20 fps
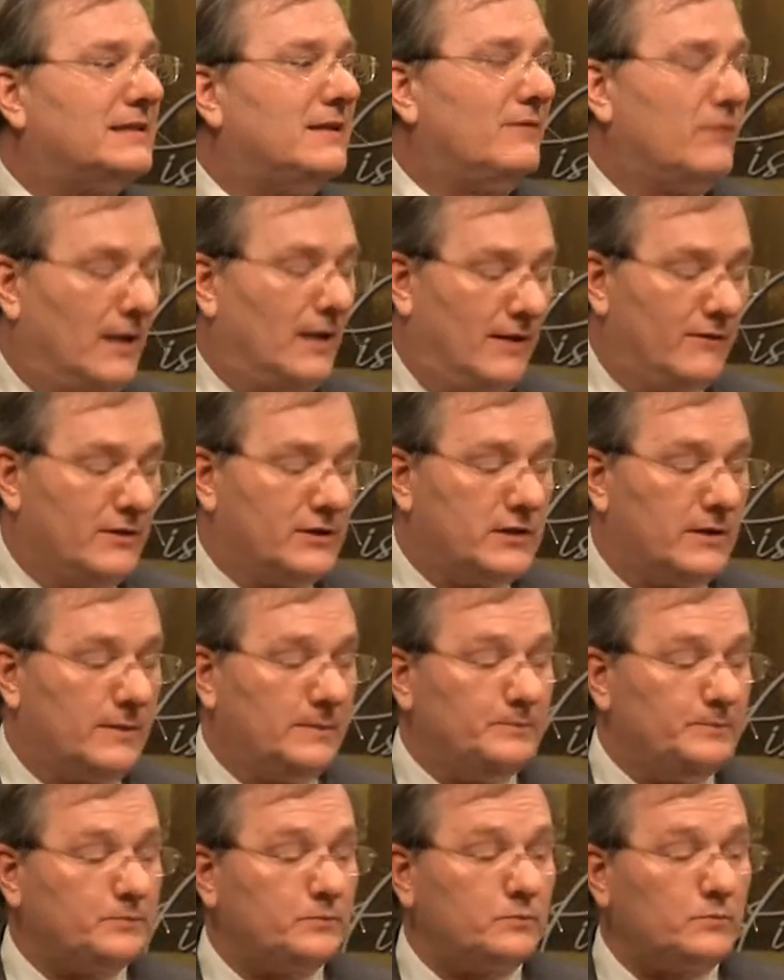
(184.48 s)
of love is to
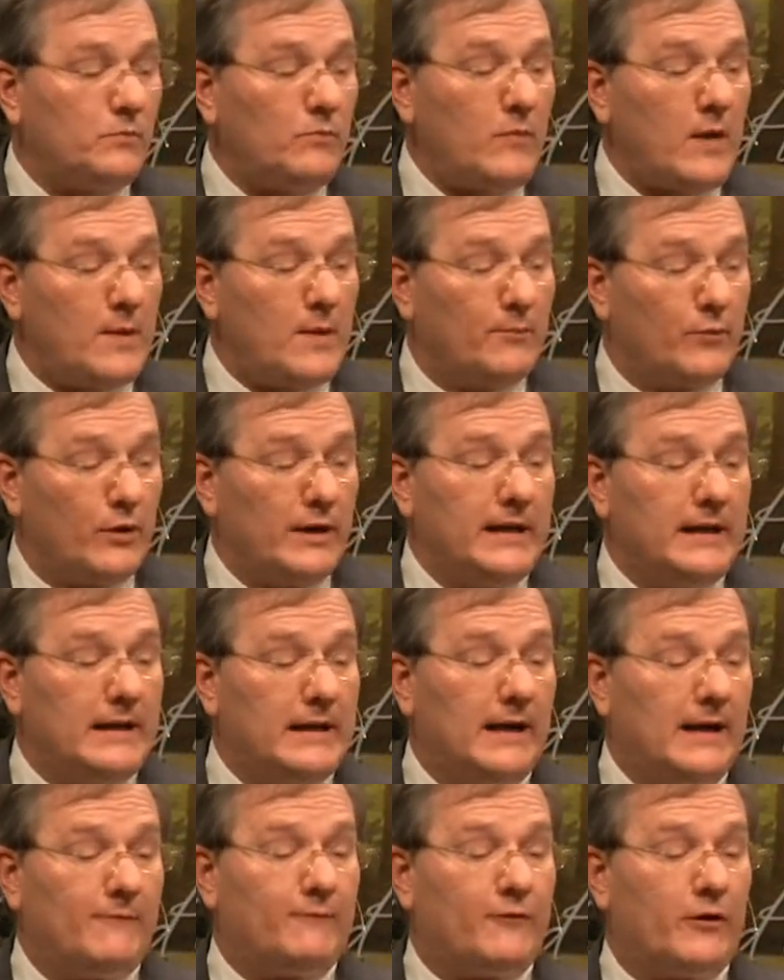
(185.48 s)
bring
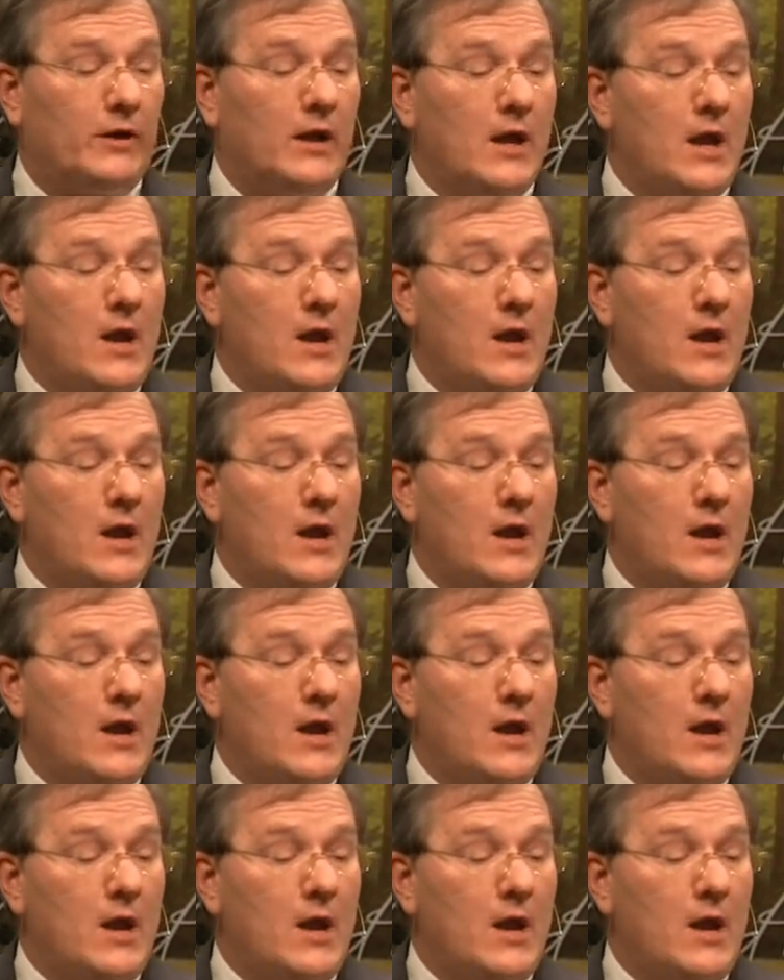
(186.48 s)
comfort.